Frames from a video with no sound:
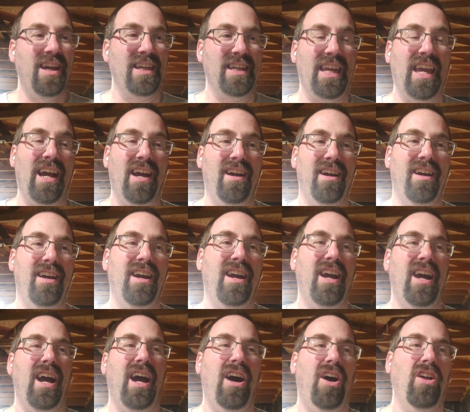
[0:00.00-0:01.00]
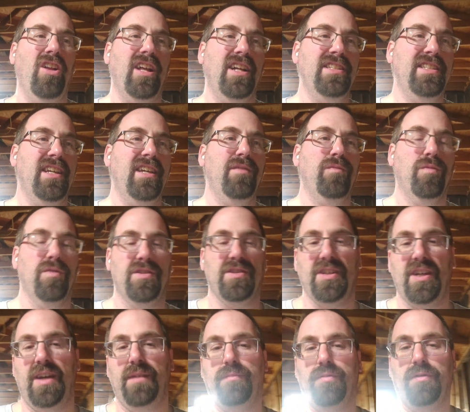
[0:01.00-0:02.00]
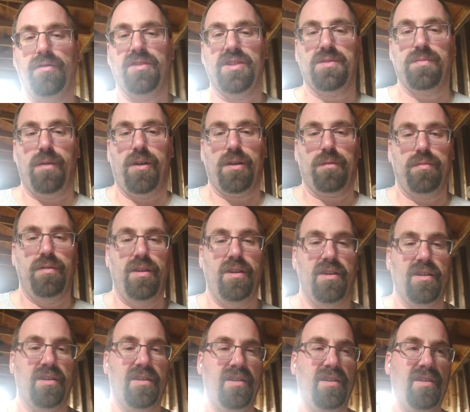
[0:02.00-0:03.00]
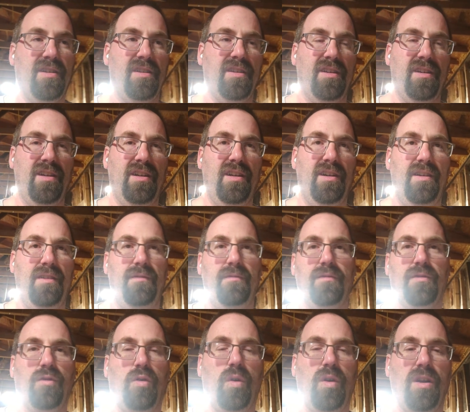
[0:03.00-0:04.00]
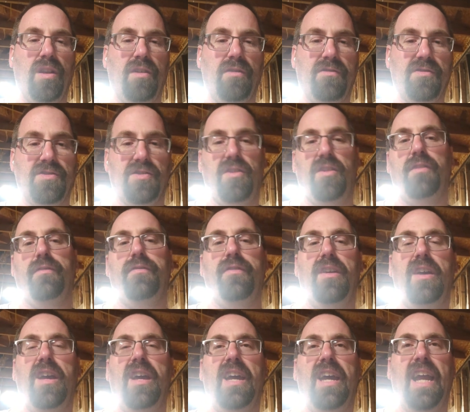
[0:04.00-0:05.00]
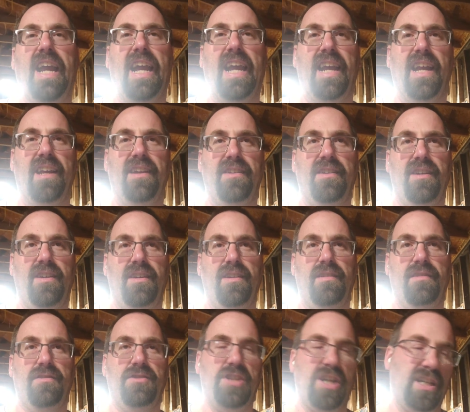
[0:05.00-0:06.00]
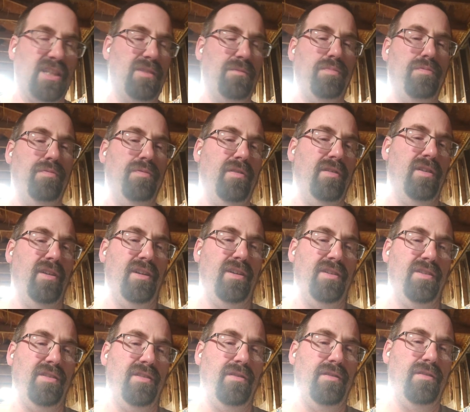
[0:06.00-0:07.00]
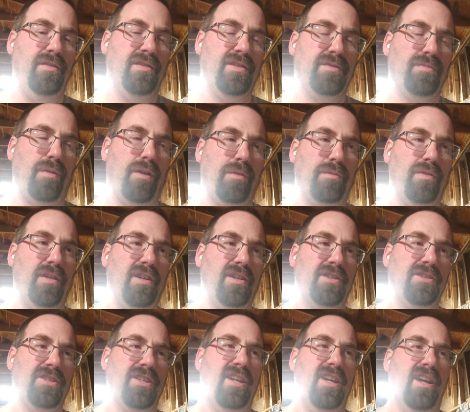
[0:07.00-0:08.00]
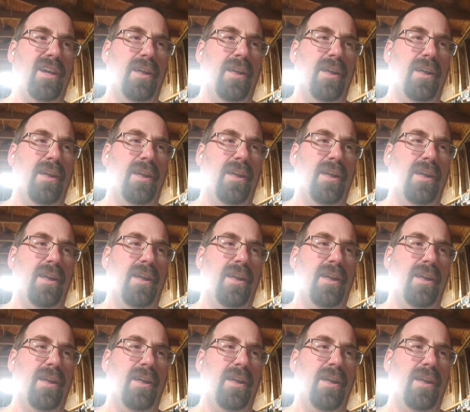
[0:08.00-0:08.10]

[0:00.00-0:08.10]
Yeah, all I did was I pulled the spark plug coilovers off and checked the spark plugs,